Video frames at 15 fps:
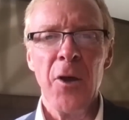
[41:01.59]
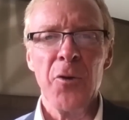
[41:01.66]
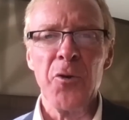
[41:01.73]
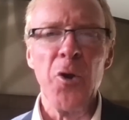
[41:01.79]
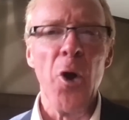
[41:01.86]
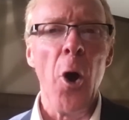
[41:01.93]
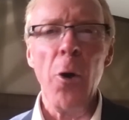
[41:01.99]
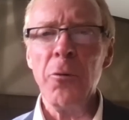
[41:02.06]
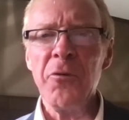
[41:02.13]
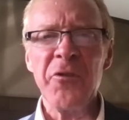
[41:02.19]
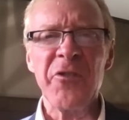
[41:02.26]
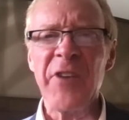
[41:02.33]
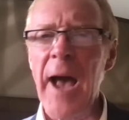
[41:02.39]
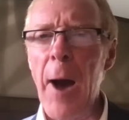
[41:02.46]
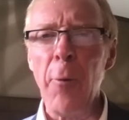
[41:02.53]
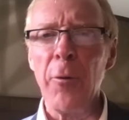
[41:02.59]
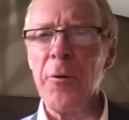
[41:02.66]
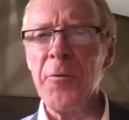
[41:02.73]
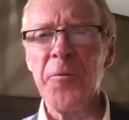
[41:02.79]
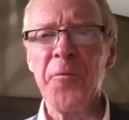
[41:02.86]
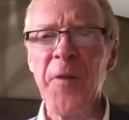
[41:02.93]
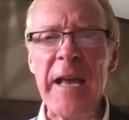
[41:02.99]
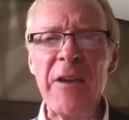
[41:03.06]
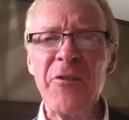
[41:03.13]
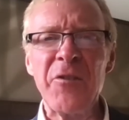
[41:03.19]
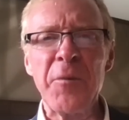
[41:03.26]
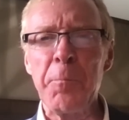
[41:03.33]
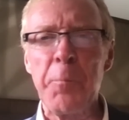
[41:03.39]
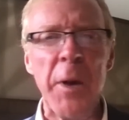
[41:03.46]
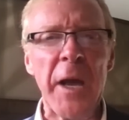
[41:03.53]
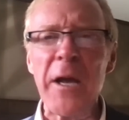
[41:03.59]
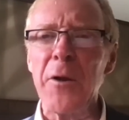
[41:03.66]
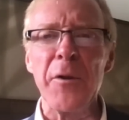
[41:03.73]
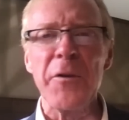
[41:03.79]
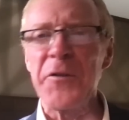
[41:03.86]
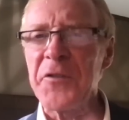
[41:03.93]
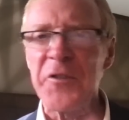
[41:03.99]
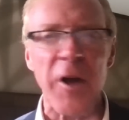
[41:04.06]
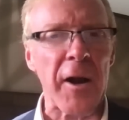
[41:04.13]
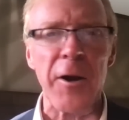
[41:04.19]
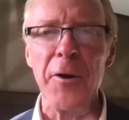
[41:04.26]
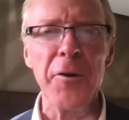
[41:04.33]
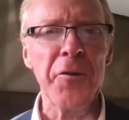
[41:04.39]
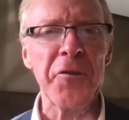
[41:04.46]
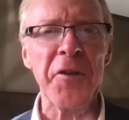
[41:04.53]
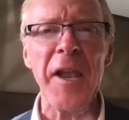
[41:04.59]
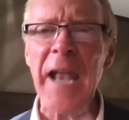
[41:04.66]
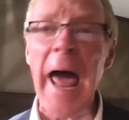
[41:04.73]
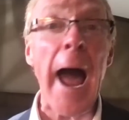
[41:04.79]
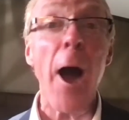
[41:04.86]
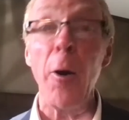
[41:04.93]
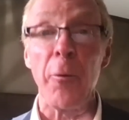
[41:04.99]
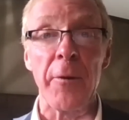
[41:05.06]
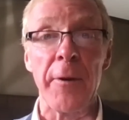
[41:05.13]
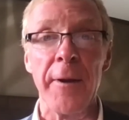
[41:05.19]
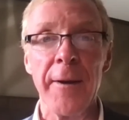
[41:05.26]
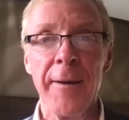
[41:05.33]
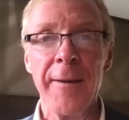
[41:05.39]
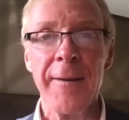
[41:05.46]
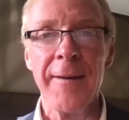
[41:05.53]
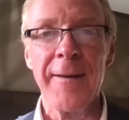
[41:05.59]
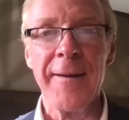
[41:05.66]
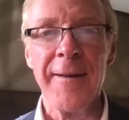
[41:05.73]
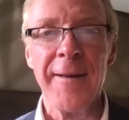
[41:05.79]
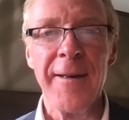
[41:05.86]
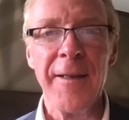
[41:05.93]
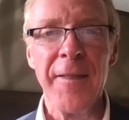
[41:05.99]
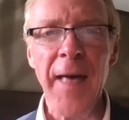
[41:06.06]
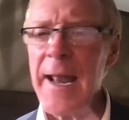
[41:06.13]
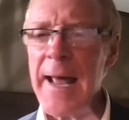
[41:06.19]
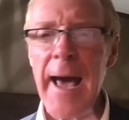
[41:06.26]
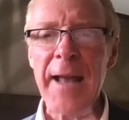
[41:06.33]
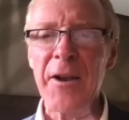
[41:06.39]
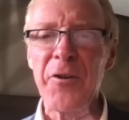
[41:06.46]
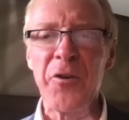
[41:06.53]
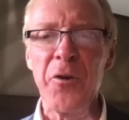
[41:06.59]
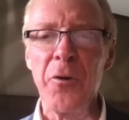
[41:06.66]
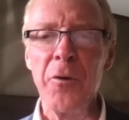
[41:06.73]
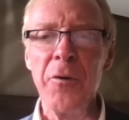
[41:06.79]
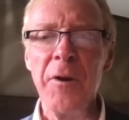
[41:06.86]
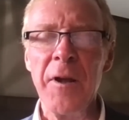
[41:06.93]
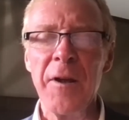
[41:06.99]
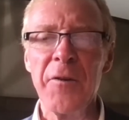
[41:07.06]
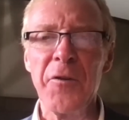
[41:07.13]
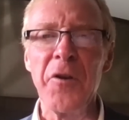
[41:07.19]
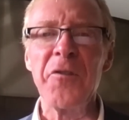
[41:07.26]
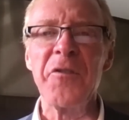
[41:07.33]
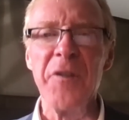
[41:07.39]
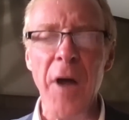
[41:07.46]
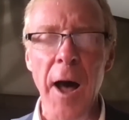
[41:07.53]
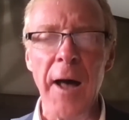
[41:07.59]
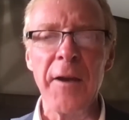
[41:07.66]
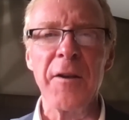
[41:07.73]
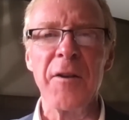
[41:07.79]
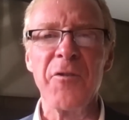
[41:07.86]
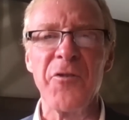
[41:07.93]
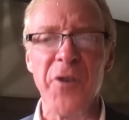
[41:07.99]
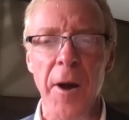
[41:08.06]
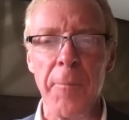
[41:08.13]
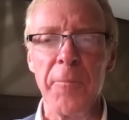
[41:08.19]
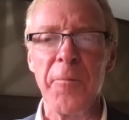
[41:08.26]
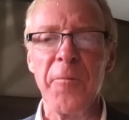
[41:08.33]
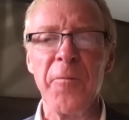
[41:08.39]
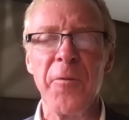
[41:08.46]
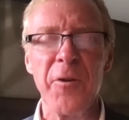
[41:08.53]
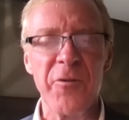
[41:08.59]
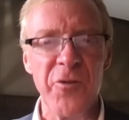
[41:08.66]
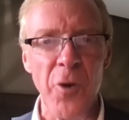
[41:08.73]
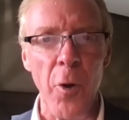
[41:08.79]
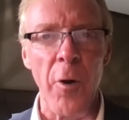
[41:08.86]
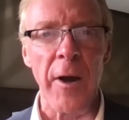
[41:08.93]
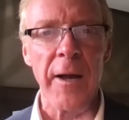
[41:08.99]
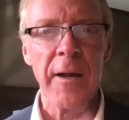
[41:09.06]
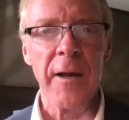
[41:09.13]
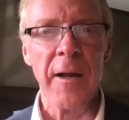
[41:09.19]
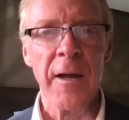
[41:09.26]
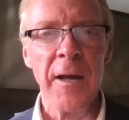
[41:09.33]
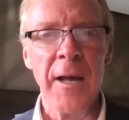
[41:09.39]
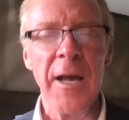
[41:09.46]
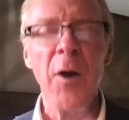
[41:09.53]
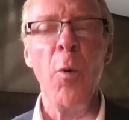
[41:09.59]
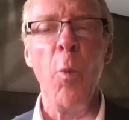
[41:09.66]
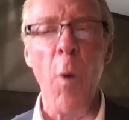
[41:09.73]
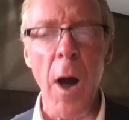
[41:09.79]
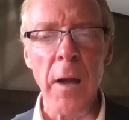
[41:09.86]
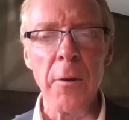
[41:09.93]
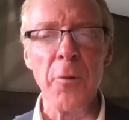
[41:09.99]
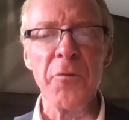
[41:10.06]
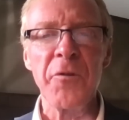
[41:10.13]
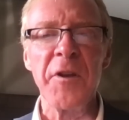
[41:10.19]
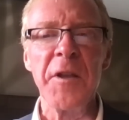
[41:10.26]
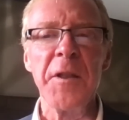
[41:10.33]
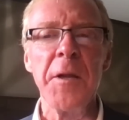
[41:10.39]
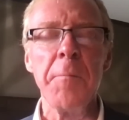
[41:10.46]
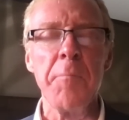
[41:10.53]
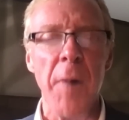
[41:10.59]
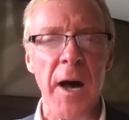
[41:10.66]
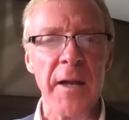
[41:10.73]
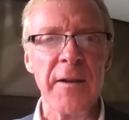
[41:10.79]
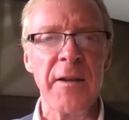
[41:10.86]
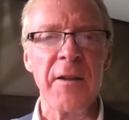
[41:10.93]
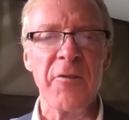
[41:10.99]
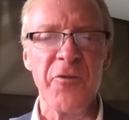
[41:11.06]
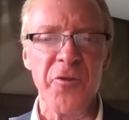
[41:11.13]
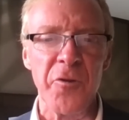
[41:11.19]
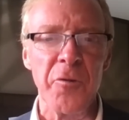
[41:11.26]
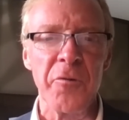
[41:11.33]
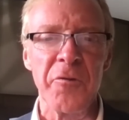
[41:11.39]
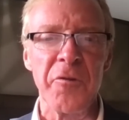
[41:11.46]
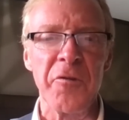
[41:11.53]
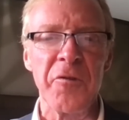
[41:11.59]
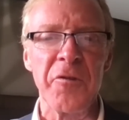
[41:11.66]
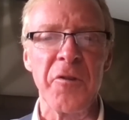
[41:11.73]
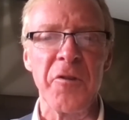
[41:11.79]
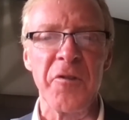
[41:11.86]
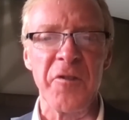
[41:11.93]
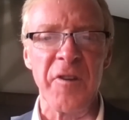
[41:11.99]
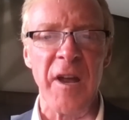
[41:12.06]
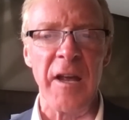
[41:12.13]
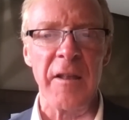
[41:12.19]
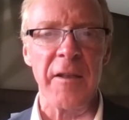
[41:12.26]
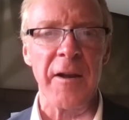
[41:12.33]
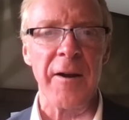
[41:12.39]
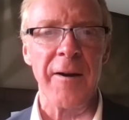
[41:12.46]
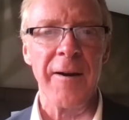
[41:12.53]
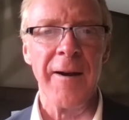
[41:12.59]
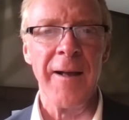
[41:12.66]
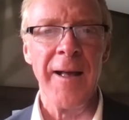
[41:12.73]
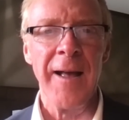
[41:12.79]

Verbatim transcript: no sour faced pickle suckers allowed. That attitude does not jump for joy. It wallows in the mud and chooses to stay there.